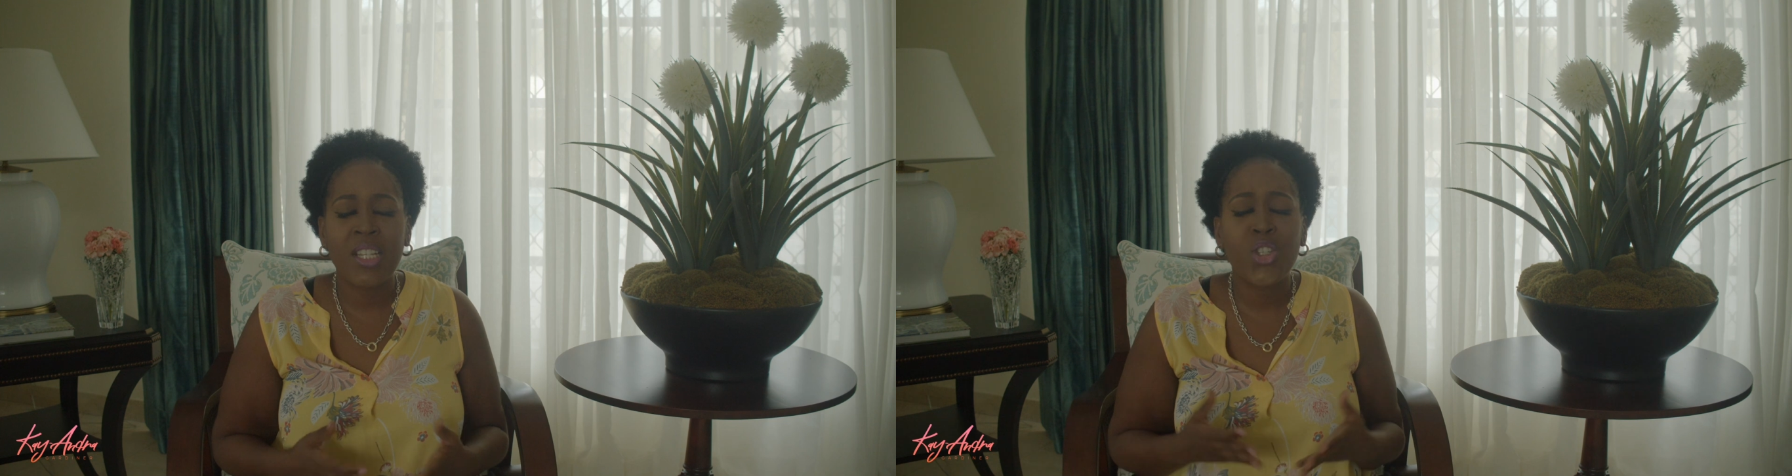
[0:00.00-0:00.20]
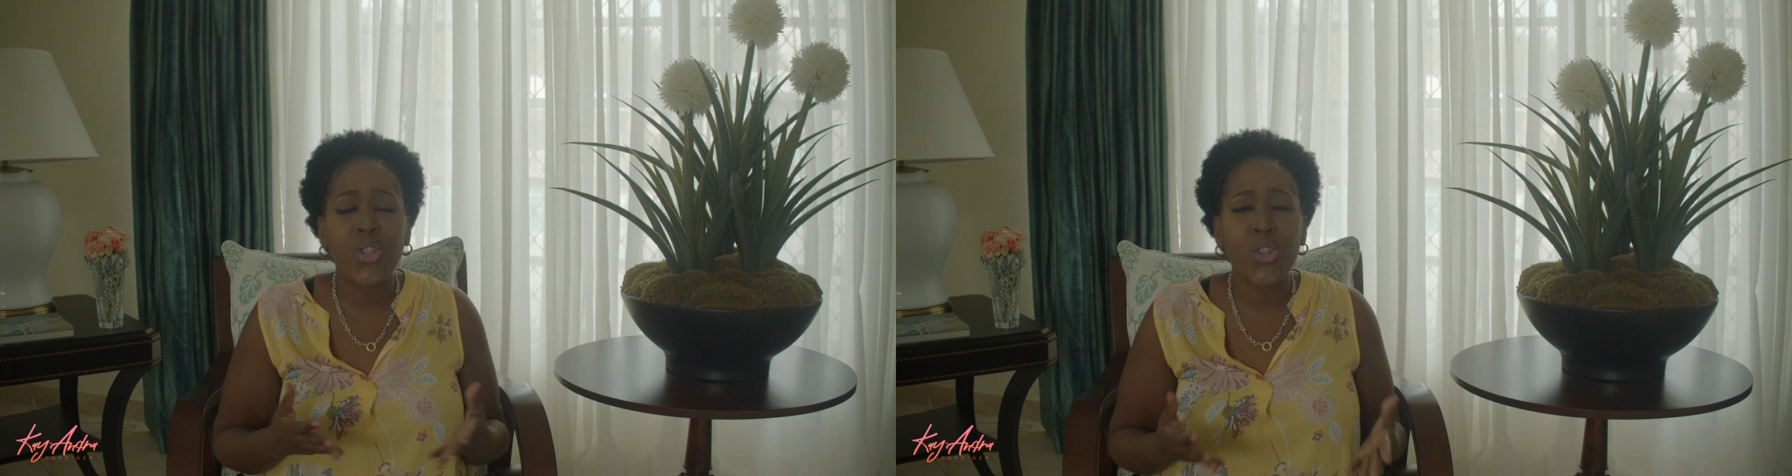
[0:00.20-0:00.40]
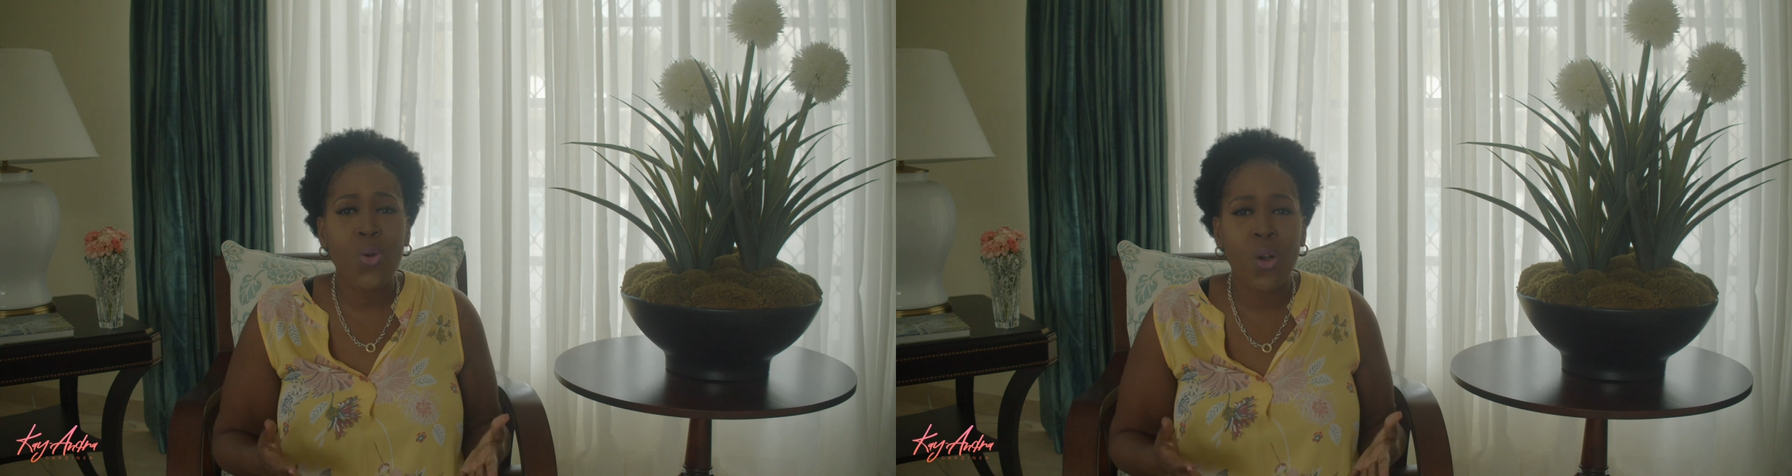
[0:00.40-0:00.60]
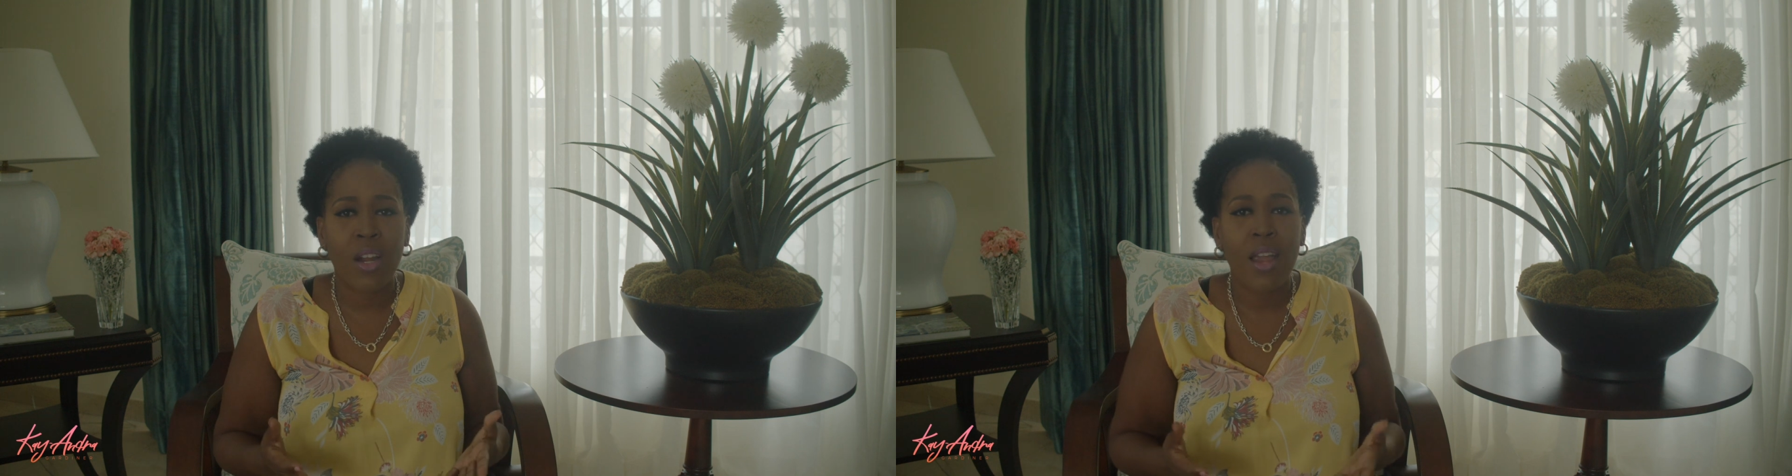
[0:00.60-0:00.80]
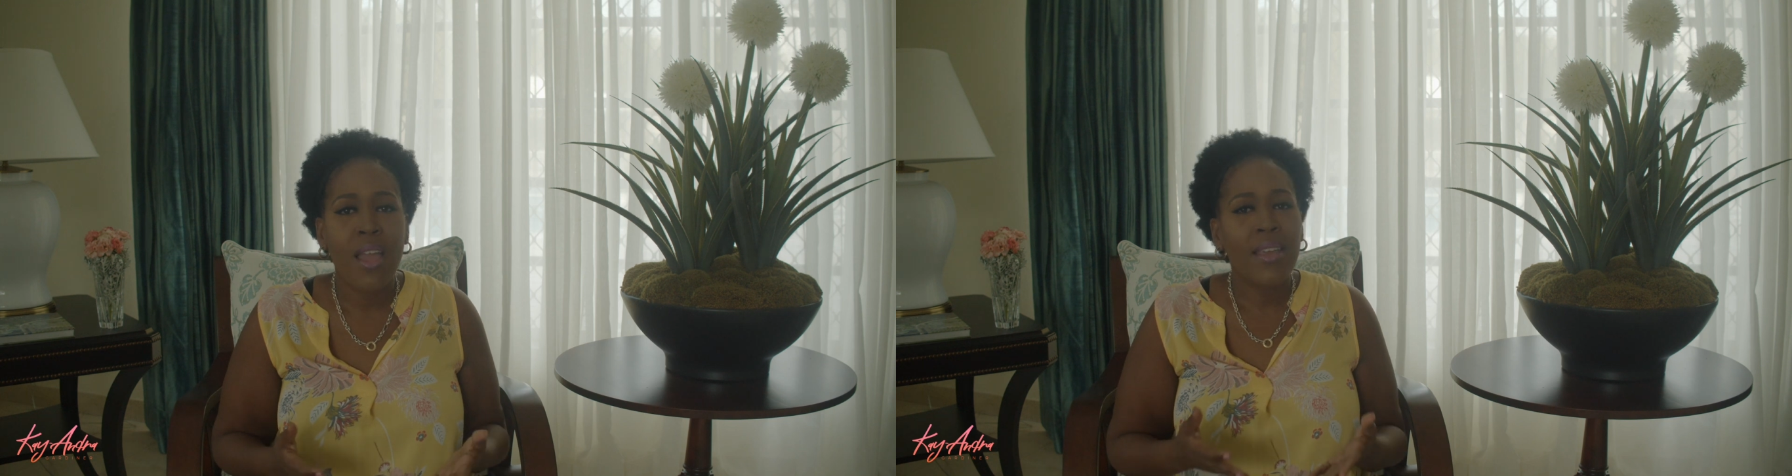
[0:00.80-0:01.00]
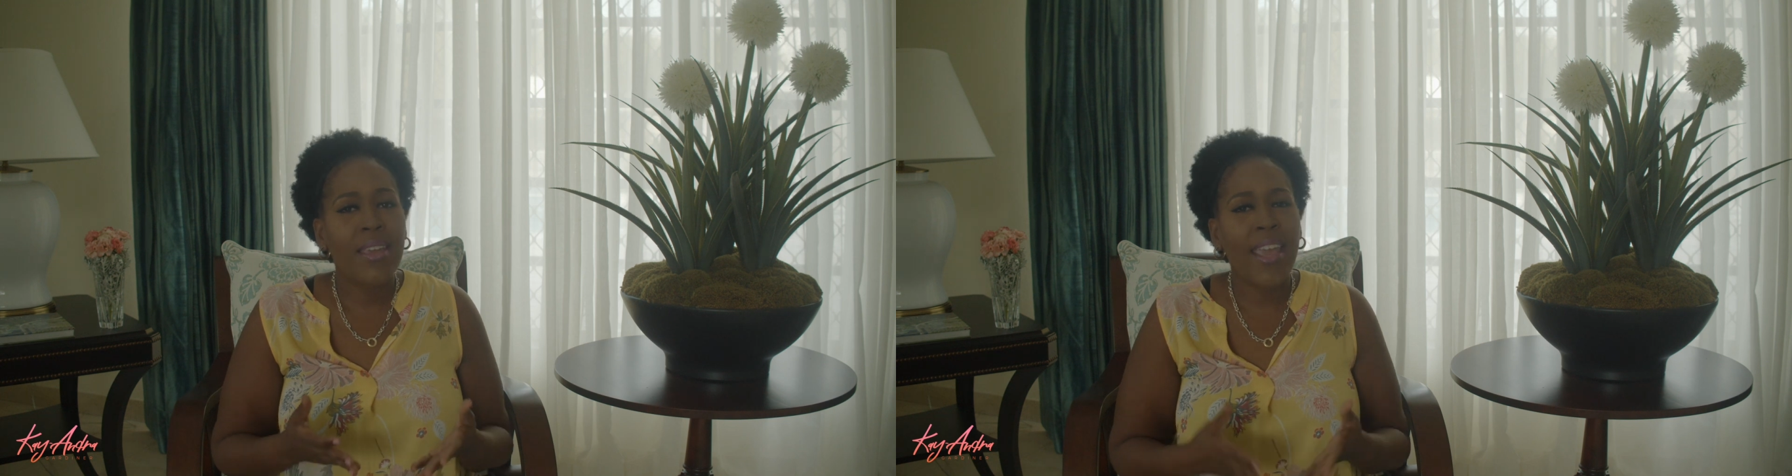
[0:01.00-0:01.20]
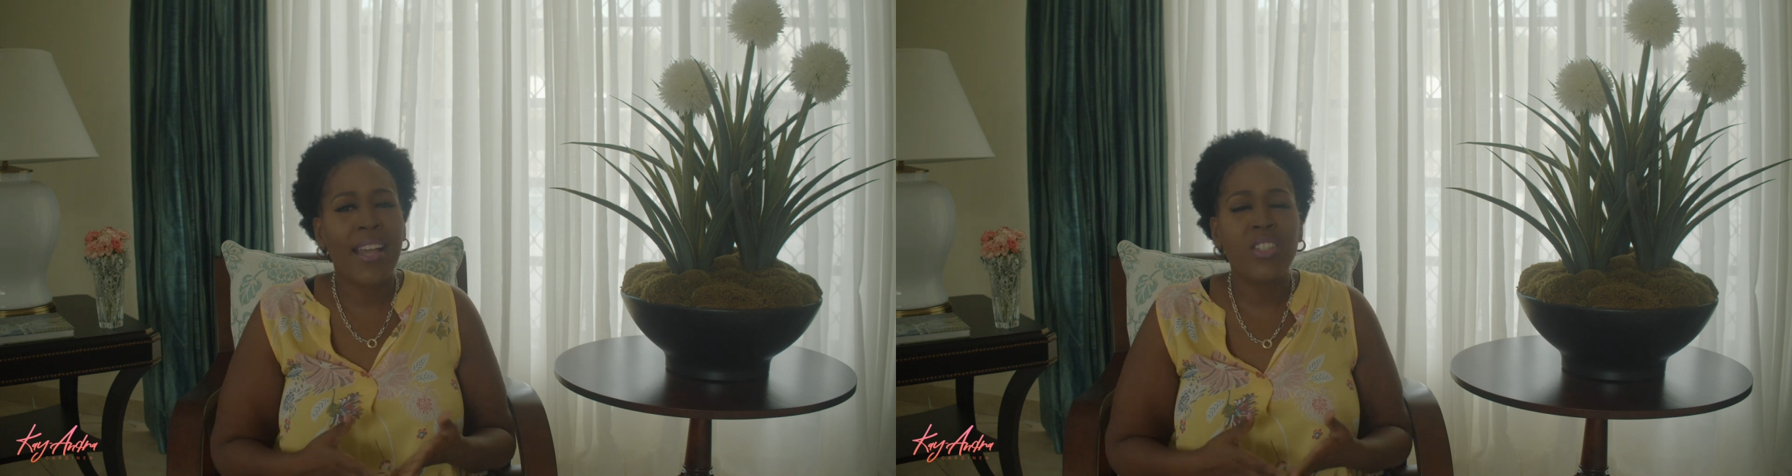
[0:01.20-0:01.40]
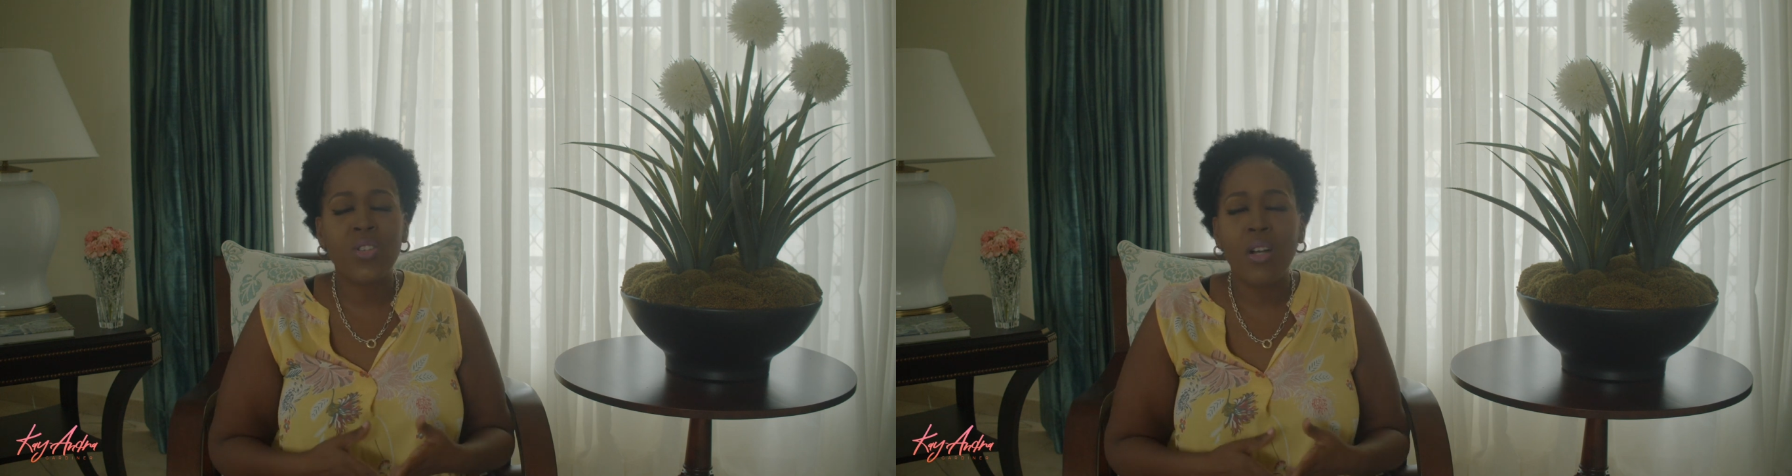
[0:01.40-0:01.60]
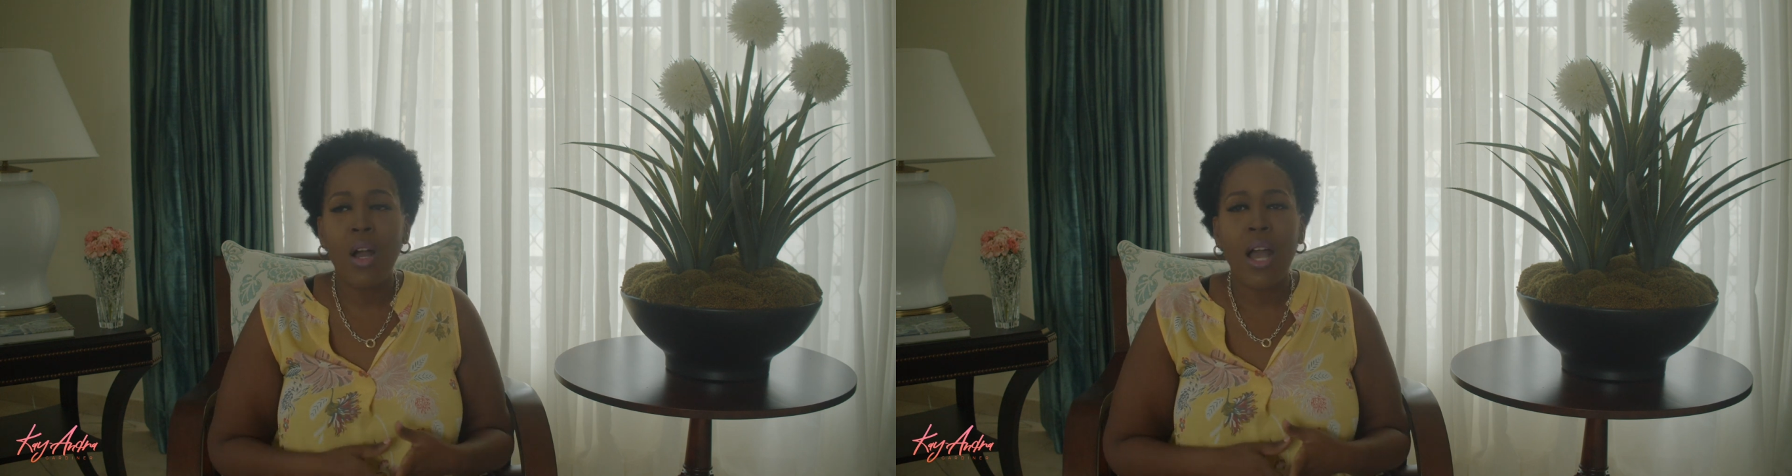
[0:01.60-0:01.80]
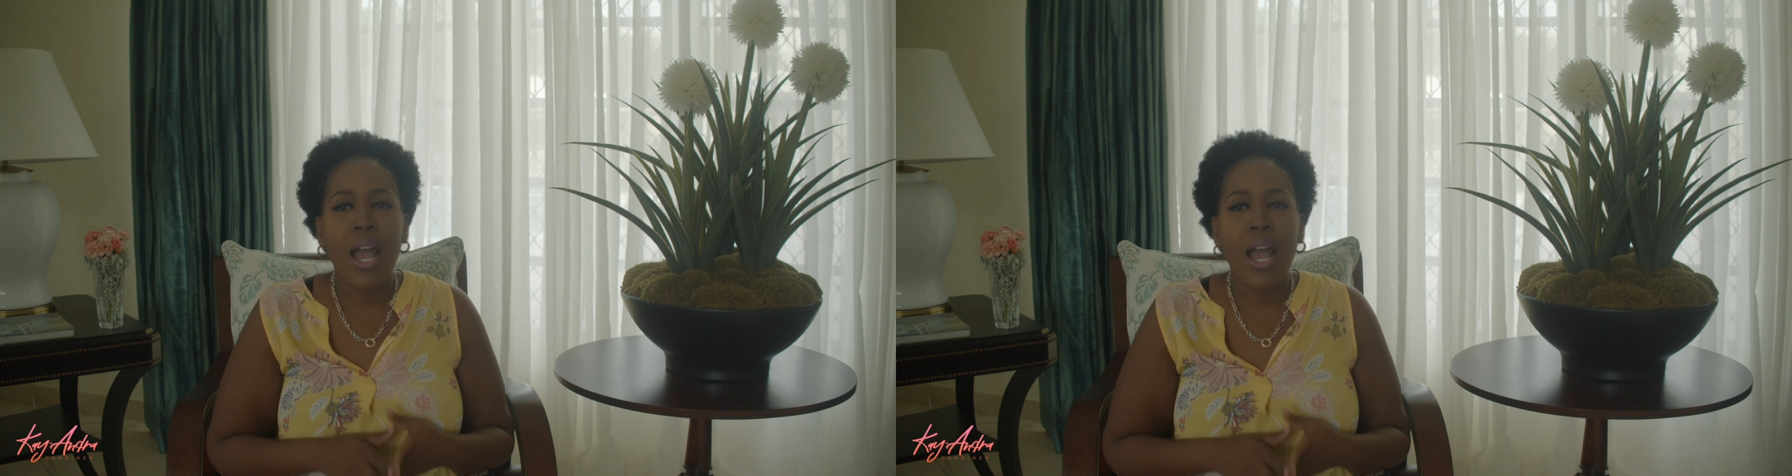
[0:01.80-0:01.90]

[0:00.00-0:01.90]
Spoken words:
sure, Kay-Andra,